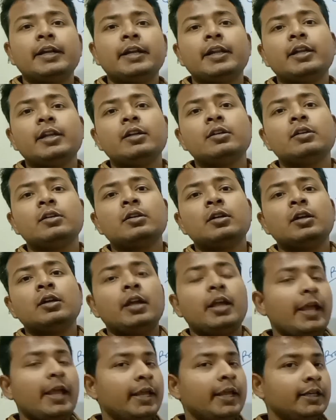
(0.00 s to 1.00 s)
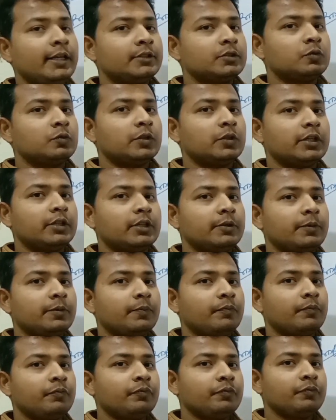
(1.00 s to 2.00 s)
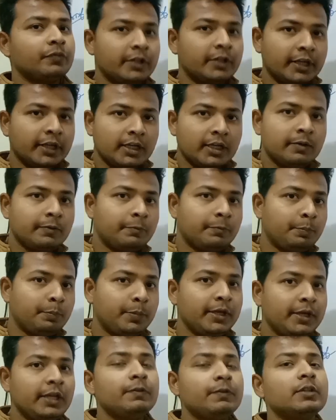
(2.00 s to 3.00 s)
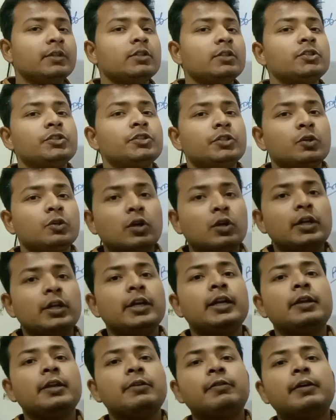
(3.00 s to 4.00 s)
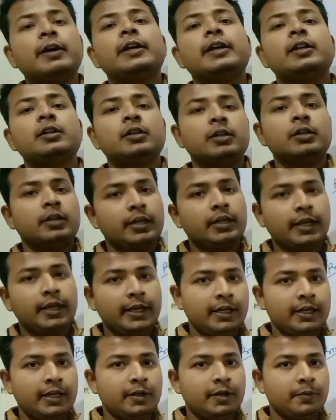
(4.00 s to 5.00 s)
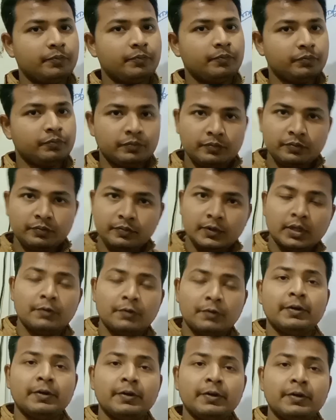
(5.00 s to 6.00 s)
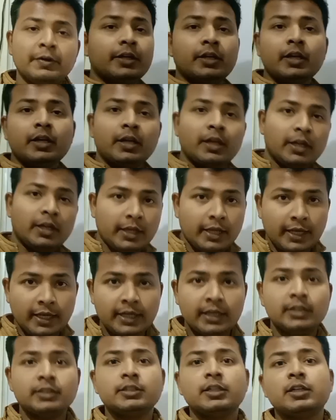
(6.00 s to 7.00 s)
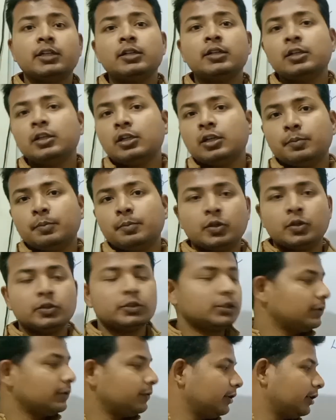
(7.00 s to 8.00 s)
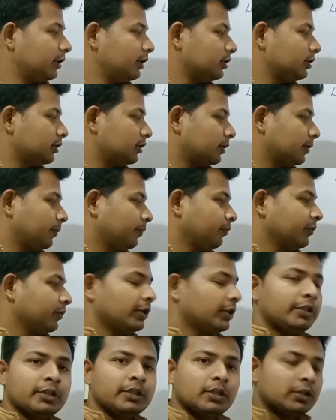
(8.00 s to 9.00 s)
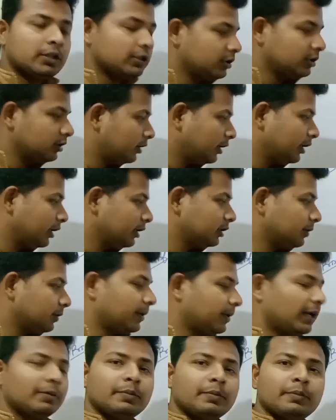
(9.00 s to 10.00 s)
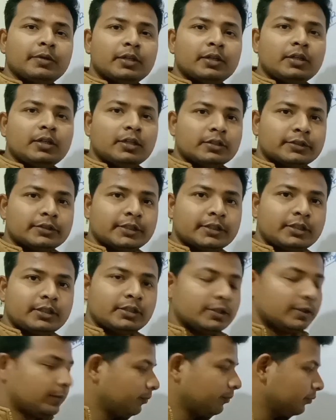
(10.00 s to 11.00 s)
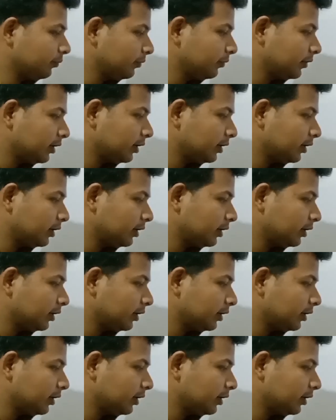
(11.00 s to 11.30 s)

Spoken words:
is dividing a square, then p will surely divide a, where a is a positive integer. Here 3 is a prime number, is it?